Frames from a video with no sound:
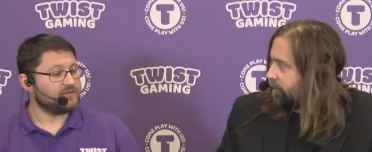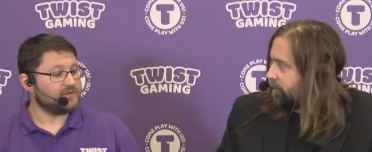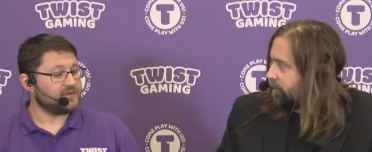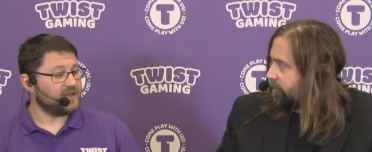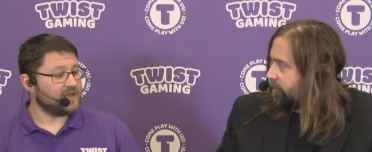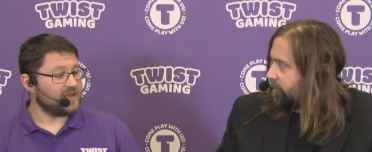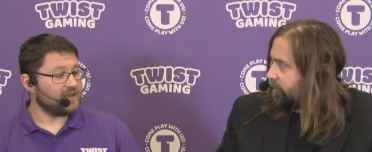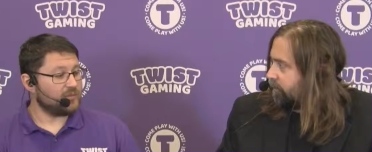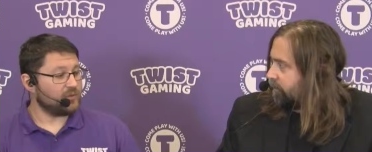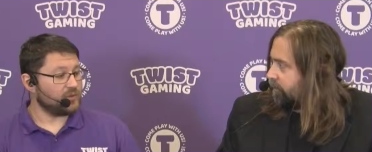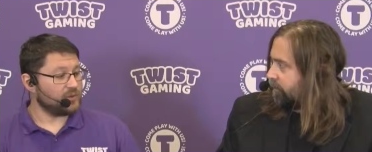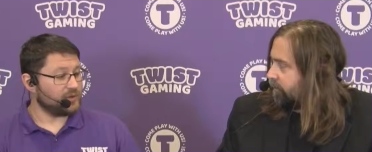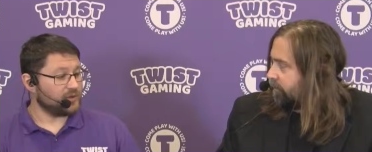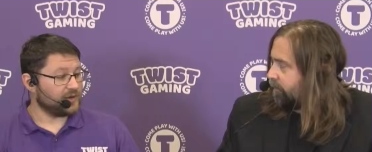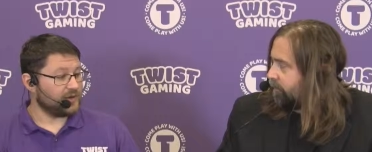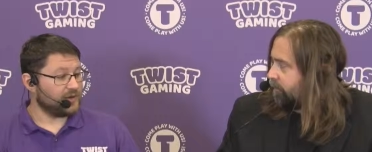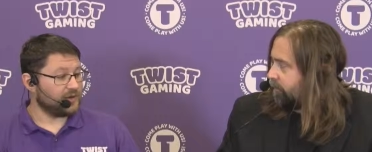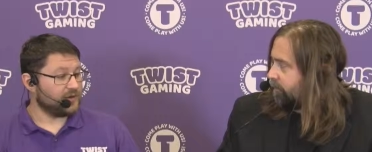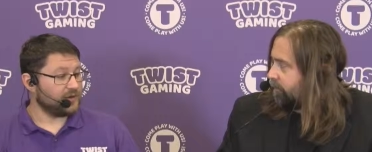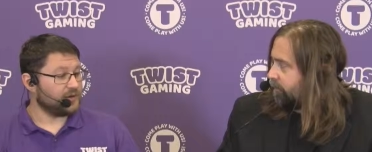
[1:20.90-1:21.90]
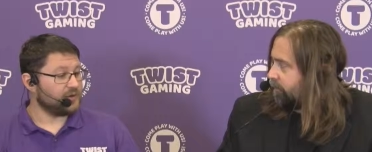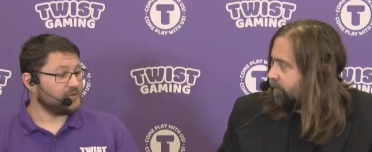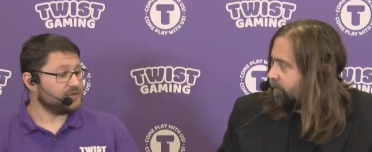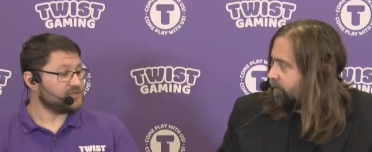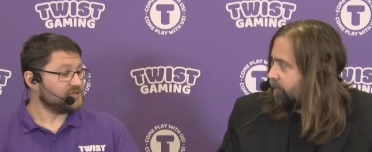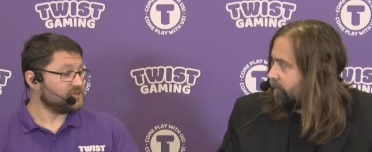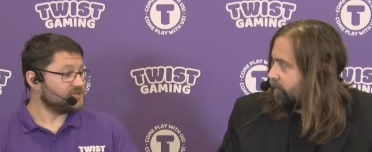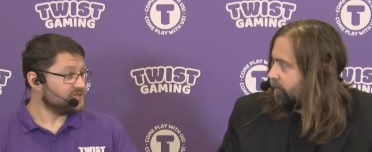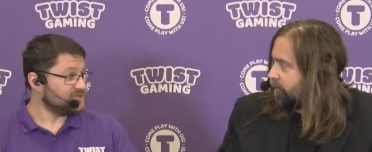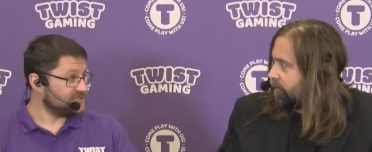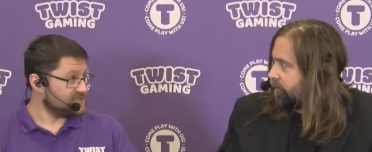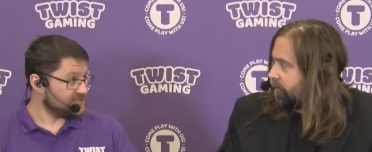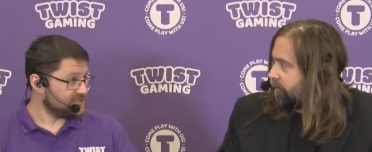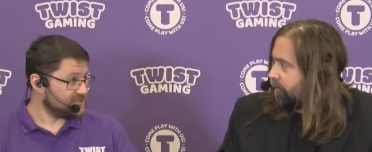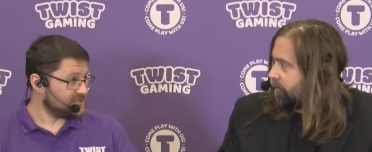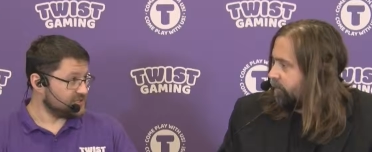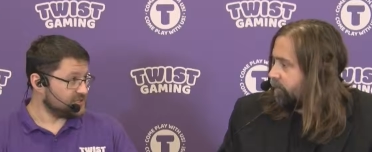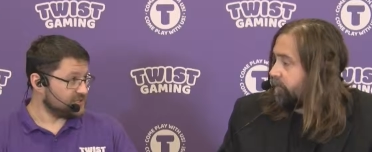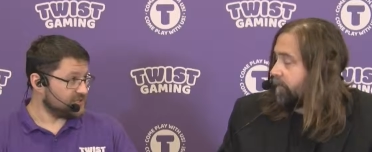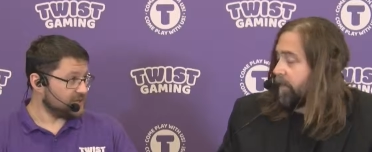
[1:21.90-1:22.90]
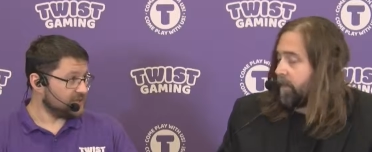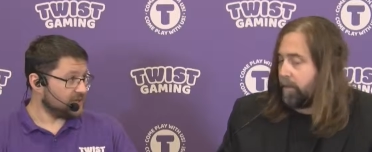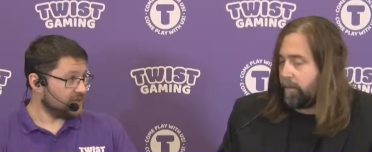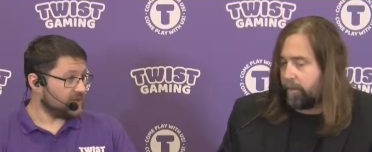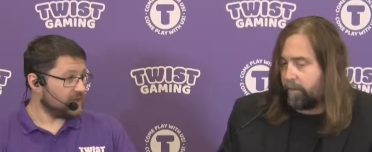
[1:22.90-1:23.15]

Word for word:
Speaker 1: of game are we looking at here? I know you said it's a TCG.